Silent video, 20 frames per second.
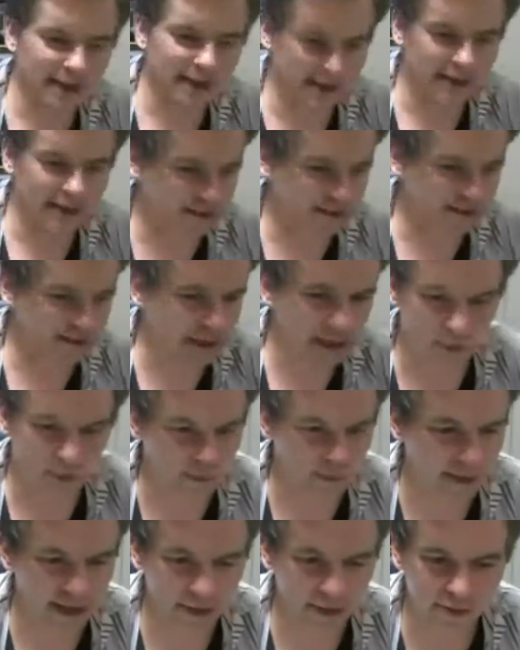And it's going to come
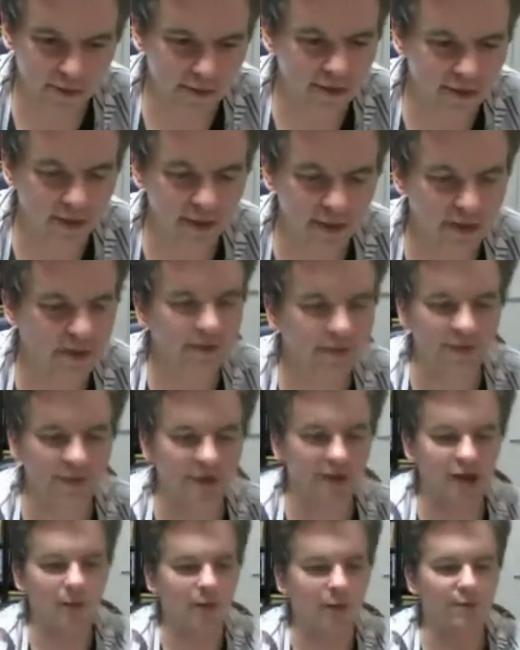up heads, or, you know, it's
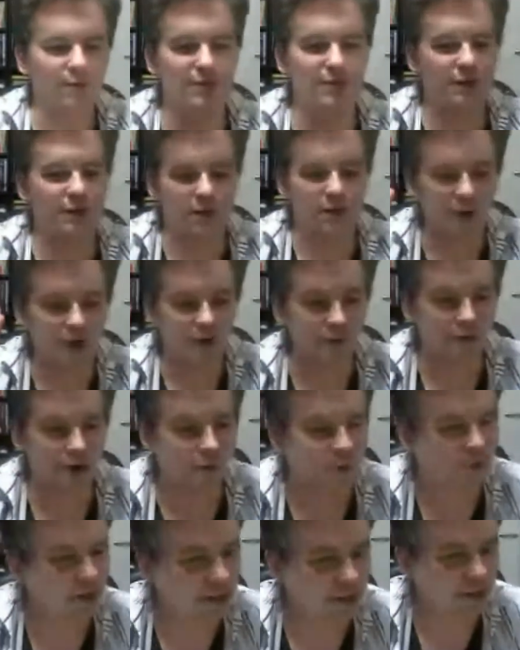going to come up, you know, whatever
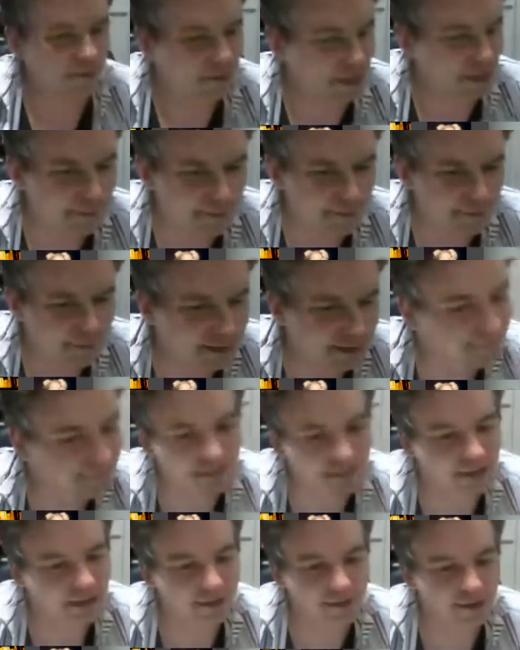number it comes up, and,
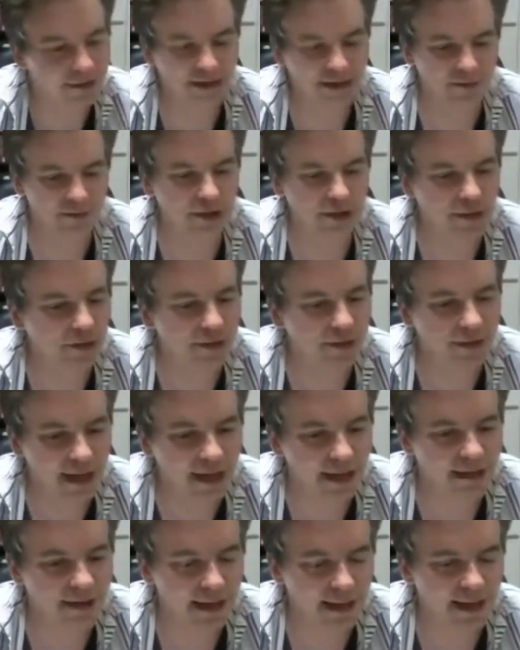you know, you're going to have to deal with
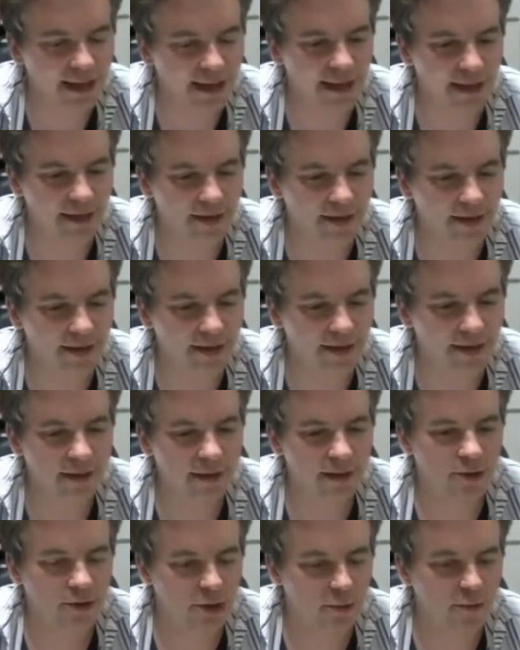that. And
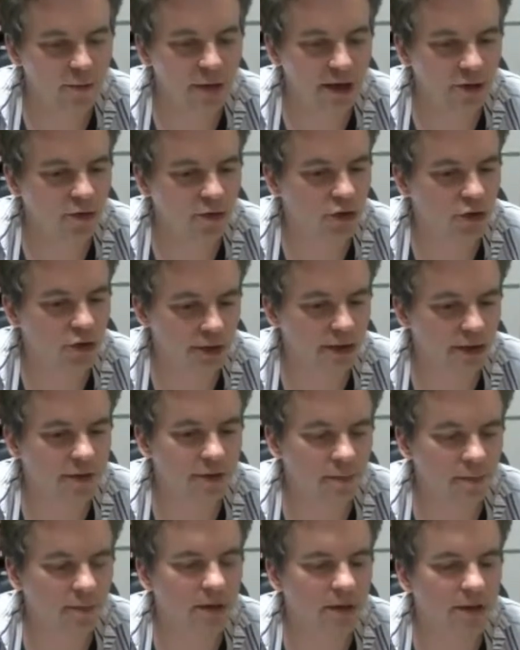just because you did
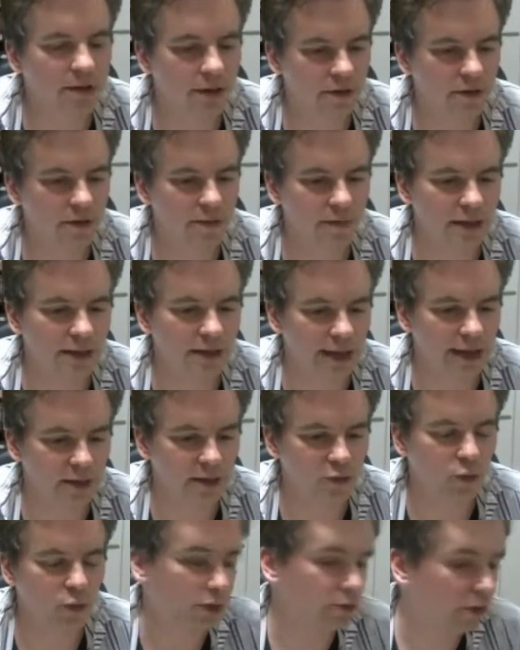something doesn't mean
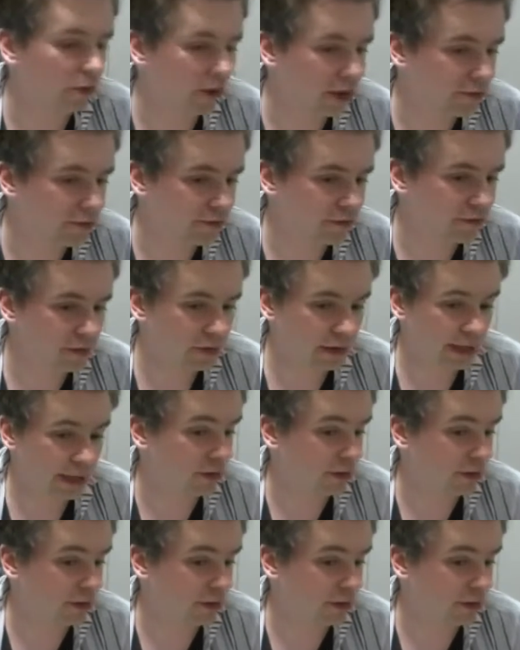that's why you lost.